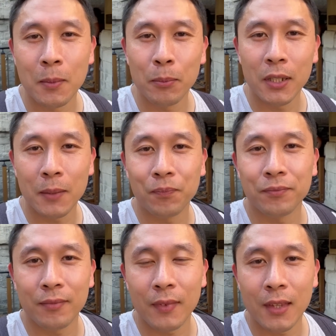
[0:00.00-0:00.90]
but
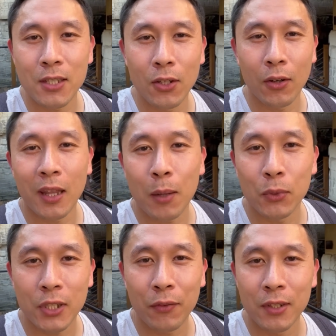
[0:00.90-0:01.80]
there's not that
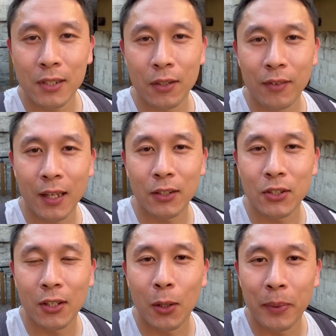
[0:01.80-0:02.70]
much evidence of that,
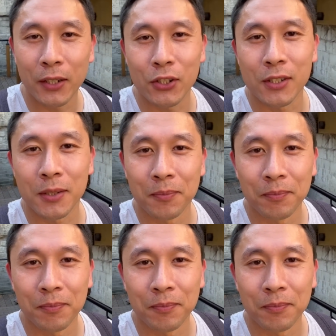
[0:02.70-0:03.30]
just little pictures.